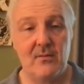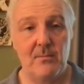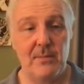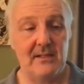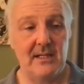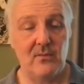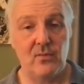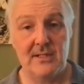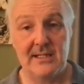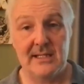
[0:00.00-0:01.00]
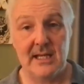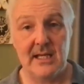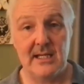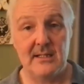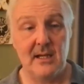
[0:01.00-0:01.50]
that were built in were
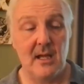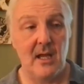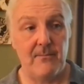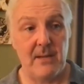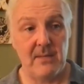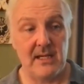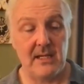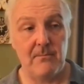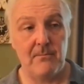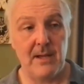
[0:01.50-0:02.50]
designed by me,